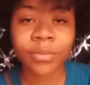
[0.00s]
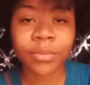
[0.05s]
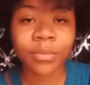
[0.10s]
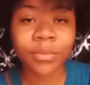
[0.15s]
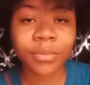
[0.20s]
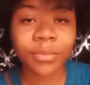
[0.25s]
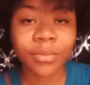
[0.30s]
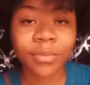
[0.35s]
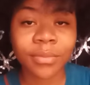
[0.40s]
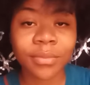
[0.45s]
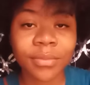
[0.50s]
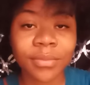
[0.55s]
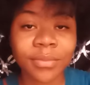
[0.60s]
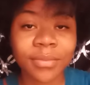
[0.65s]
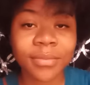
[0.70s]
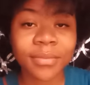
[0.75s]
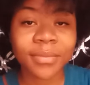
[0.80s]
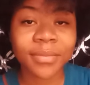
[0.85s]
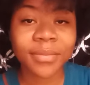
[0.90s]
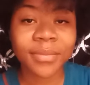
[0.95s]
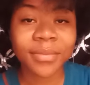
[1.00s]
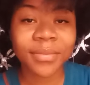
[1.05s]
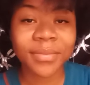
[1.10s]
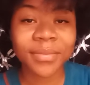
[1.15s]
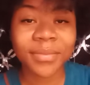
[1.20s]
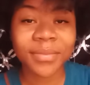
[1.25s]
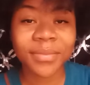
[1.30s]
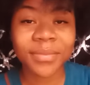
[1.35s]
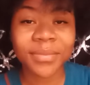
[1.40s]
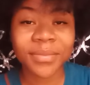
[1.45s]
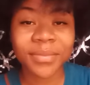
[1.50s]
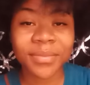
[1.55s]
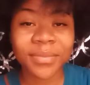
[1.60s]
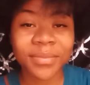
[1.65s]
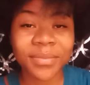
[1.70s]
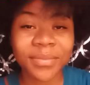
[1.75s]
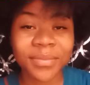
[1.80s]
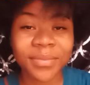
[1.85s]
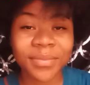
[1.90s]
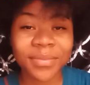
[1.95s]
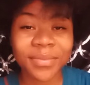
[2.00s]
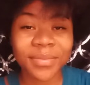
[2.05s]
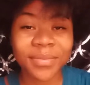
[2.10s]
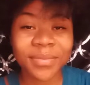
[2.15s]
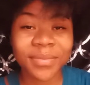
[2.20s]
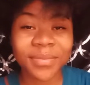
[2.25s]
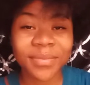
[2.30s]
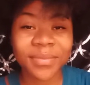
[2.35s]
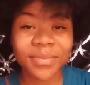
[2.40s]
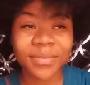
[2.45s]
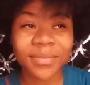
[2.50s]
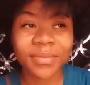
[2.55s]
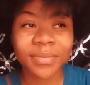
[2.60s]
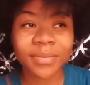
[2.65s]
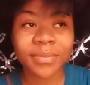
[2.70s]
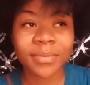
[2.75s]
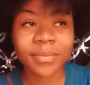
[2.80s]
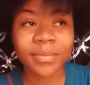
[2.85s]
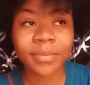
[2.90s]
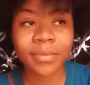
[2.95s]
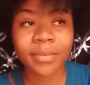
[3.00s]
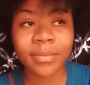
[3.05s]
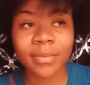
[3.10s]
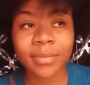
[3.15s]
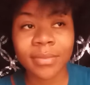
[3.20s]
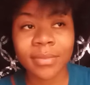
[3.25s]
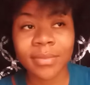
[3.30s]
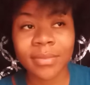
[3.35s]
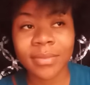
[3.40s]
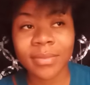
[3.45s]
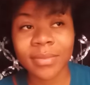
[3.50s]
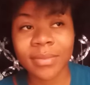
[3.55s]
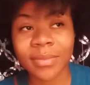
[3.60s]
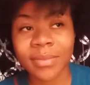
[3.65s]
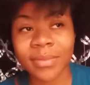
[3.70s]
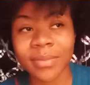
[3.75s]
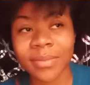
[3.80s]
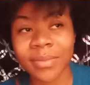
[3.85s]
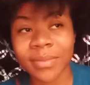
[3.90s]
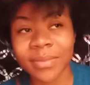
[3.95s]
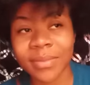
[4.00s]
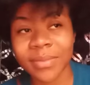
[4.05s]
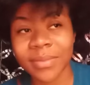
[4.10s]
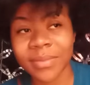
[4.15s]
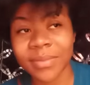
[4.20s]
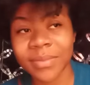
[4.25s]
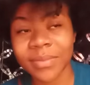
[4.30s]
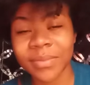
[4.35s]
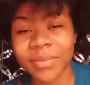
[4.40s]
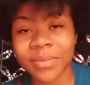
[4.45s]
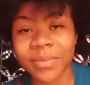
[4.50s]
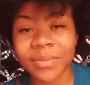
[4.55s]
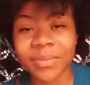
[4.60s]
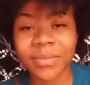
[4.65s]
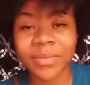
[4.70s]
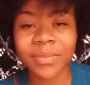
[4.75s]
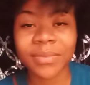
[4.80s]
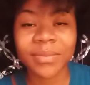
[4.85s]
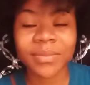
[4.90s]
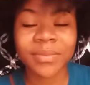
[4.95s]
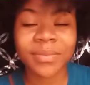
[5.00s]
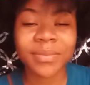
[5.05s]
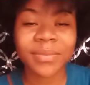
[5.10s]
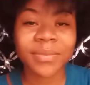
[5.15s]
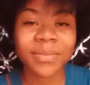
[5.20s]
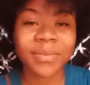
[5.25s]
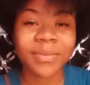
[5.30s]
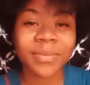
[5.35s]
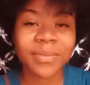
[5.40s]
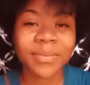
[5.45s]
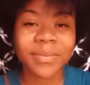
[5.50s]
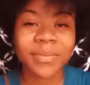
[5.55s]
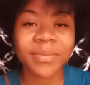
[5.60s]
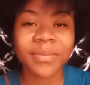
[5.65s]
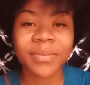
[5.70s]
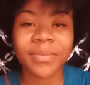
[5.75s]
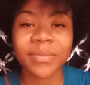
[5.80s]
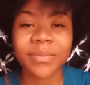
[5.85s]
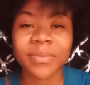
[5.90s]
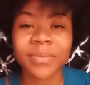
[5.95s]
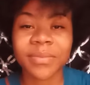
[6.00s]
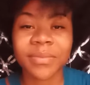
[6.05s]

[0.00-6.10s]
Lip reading: (silence)